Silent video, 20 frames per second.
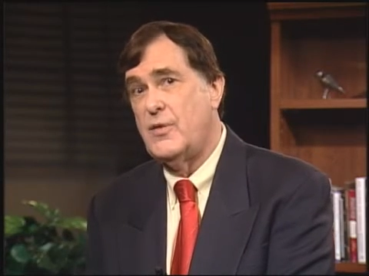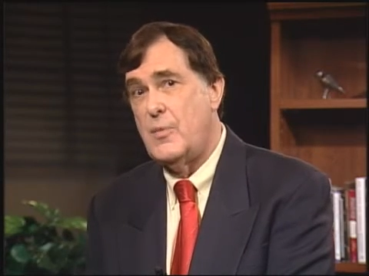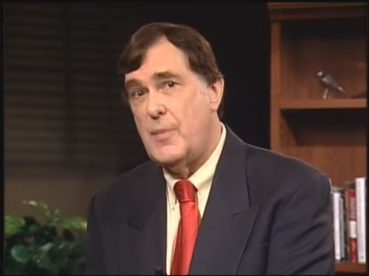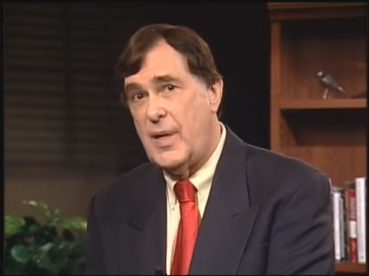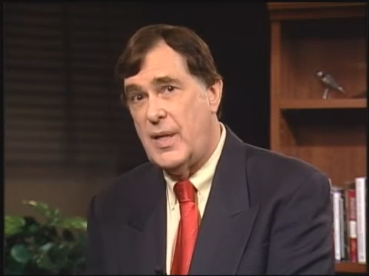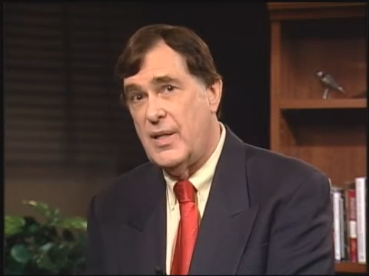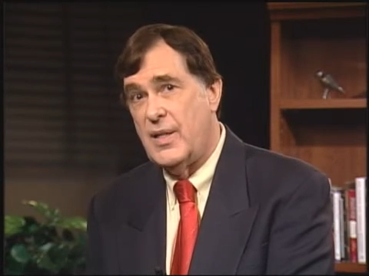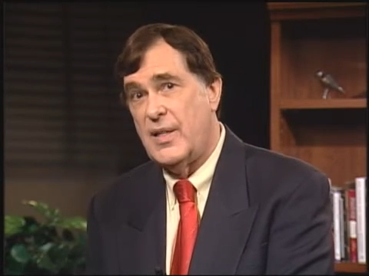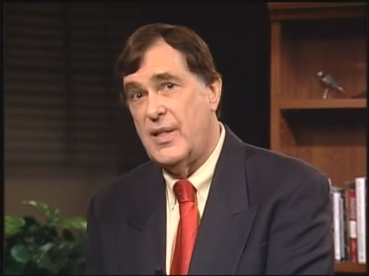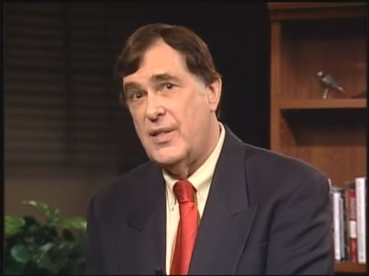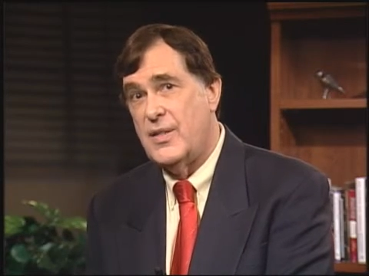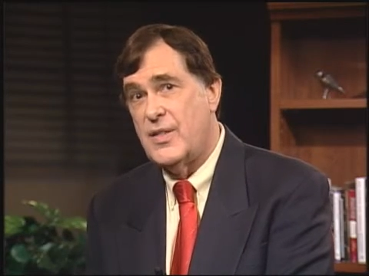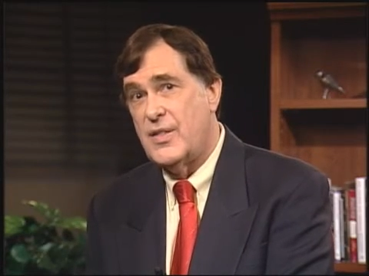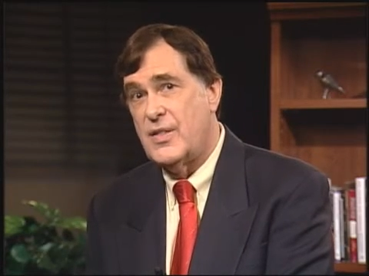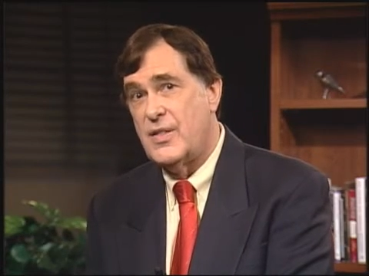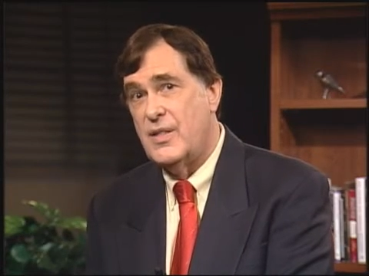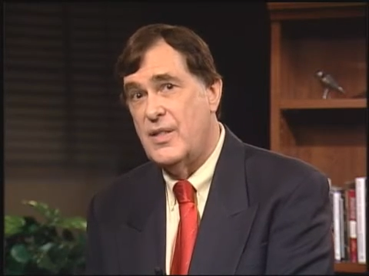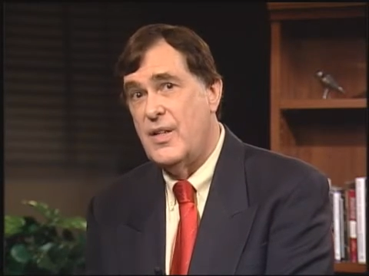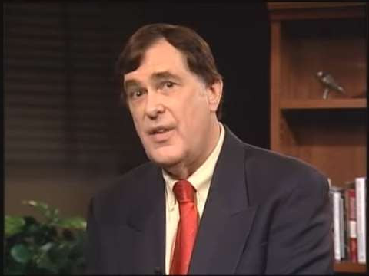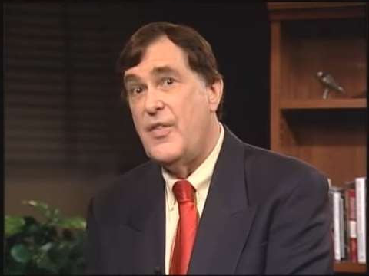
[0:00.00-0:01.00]
Americans.
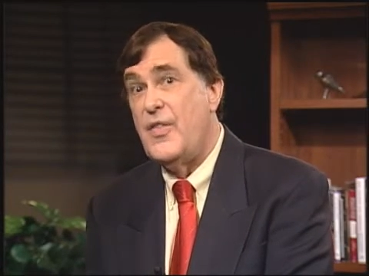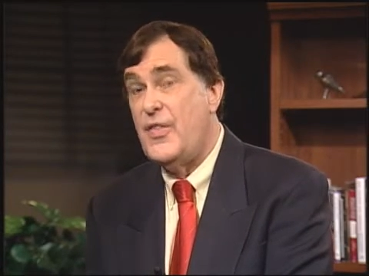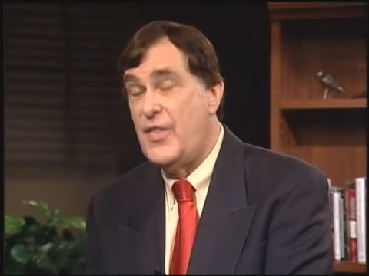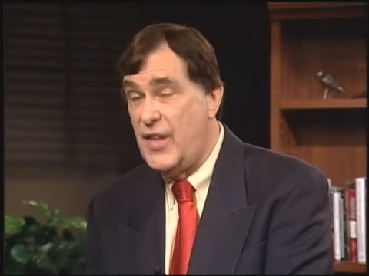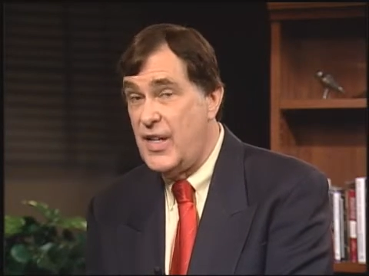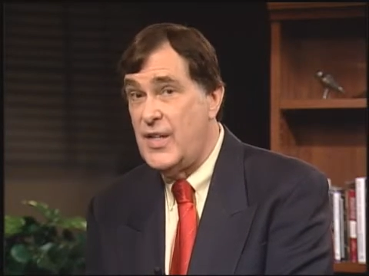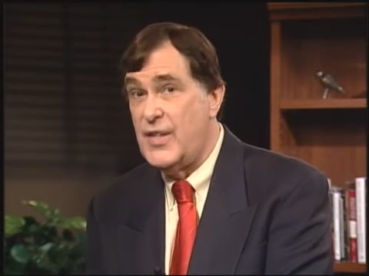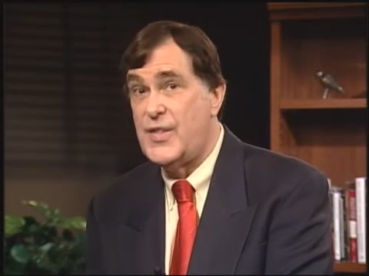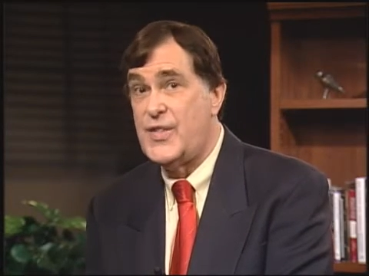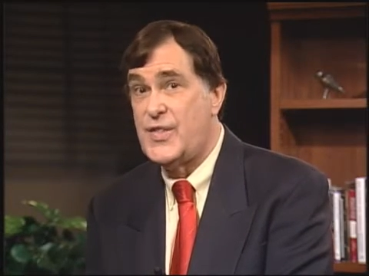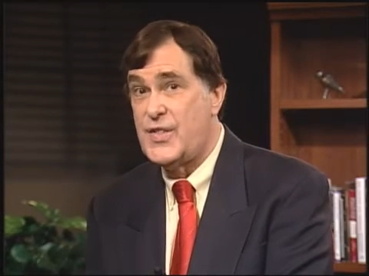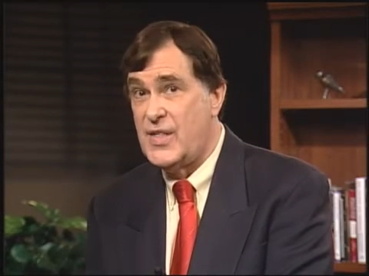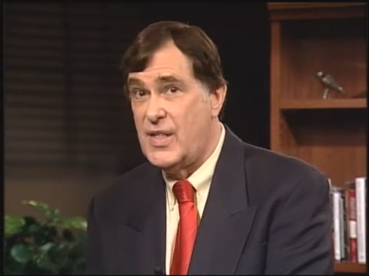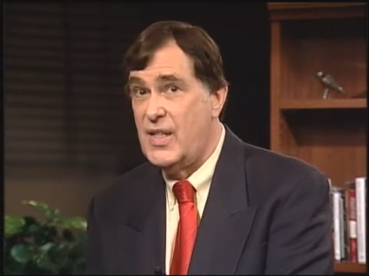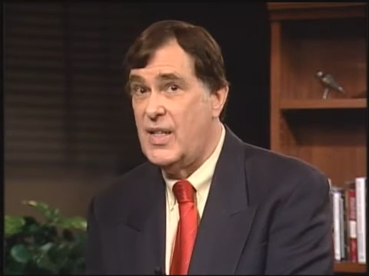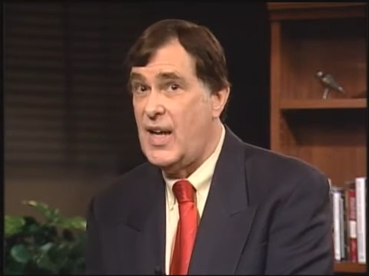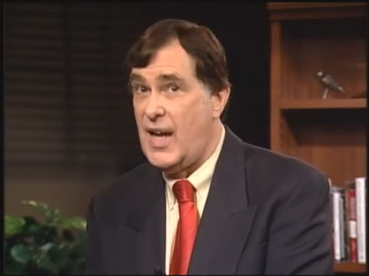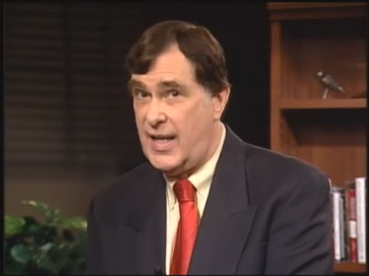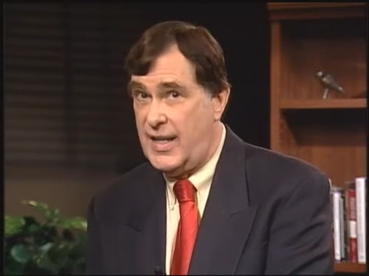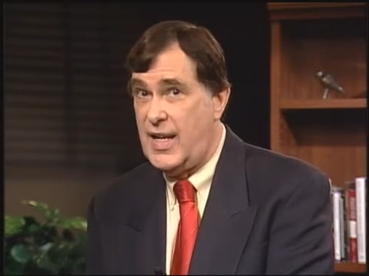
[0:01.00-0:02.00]
This
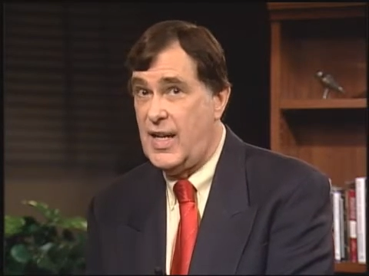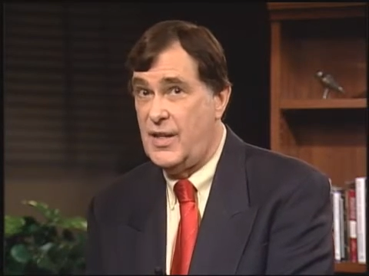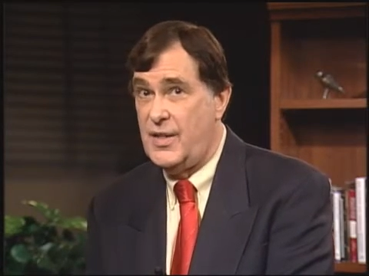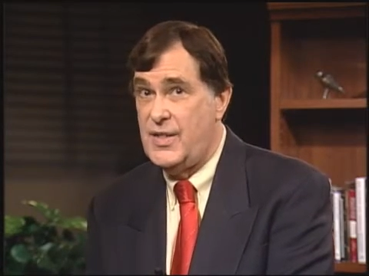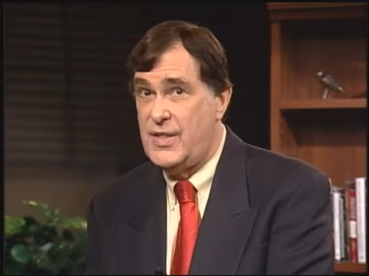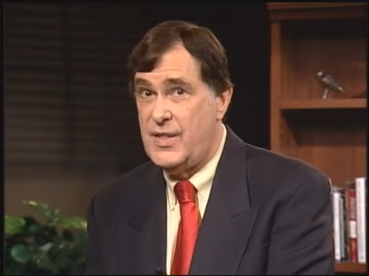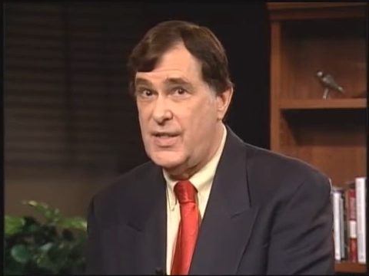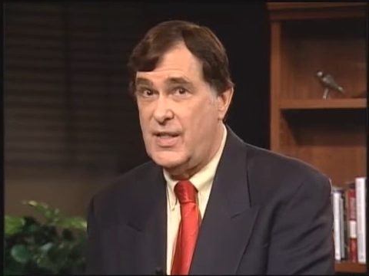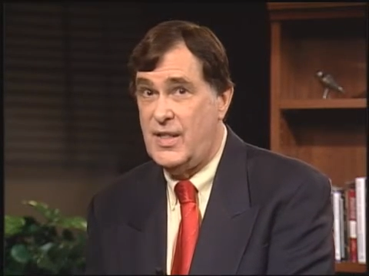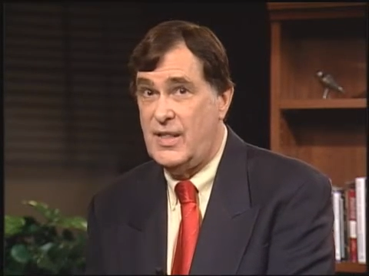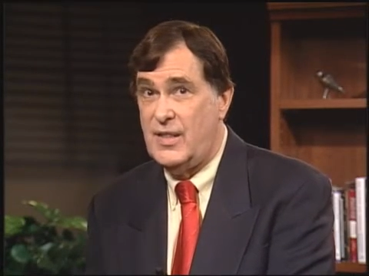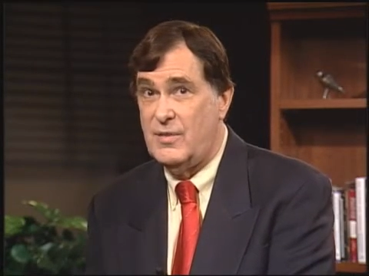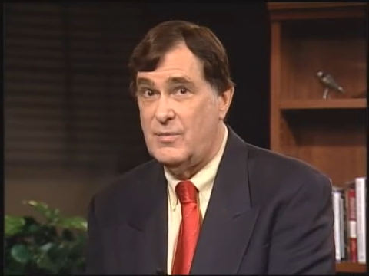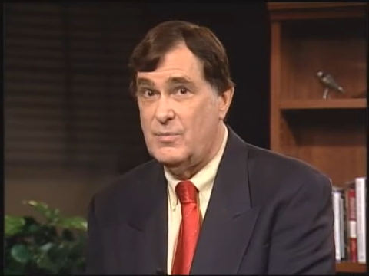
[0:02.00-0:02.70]
I guarantee.